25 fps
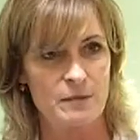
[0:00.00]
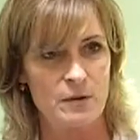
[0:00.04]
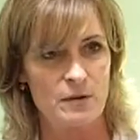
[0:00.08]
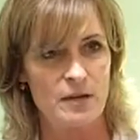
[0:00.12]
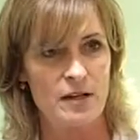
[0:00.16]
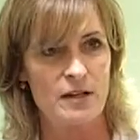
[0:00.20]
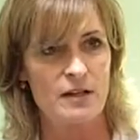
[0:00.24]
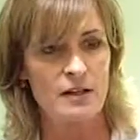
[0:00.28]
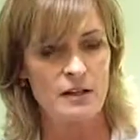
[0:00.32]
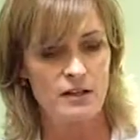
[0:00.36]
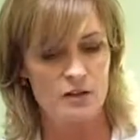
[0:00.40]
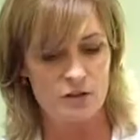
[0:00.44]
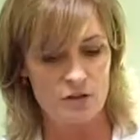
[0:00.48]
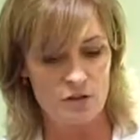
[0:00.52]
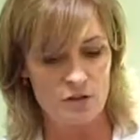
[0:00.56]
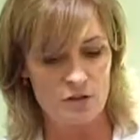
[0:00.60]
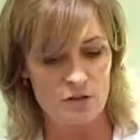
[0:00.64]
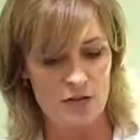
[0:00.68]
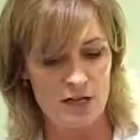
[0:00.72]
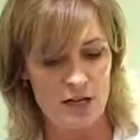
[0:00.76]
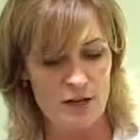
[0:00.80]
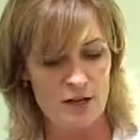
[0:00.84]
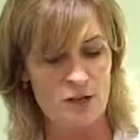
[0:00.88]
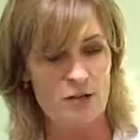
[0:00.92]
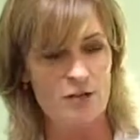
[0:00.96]
All right?
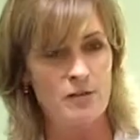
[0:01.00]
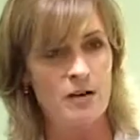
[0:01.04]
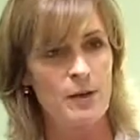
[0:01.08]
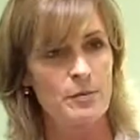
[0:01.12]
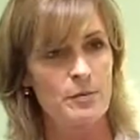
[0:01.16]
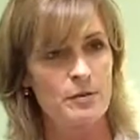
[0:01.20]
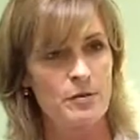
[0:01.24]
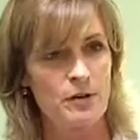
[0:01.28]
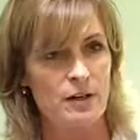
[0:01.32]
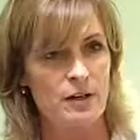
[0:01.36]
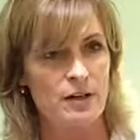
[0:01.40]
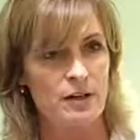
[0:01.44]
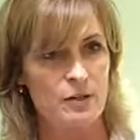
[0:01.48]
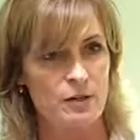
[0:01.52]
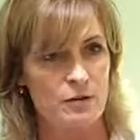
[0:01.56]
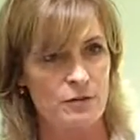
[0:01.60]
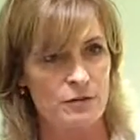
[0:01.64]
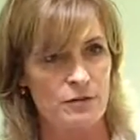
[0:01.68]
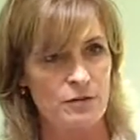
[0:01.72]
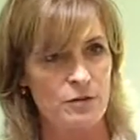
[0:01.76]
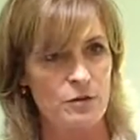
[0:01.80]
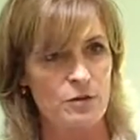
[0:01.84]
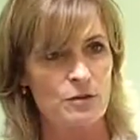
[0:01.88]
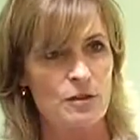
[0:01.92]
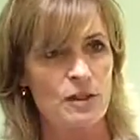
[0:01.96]
And now you're upgrading
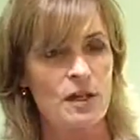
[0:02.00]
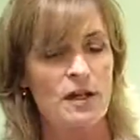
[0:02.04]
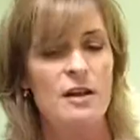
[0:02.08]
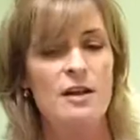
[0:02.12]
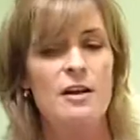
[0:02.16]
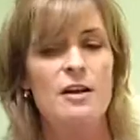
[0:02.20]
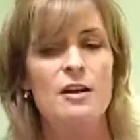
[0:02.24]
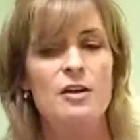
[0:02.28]
your food.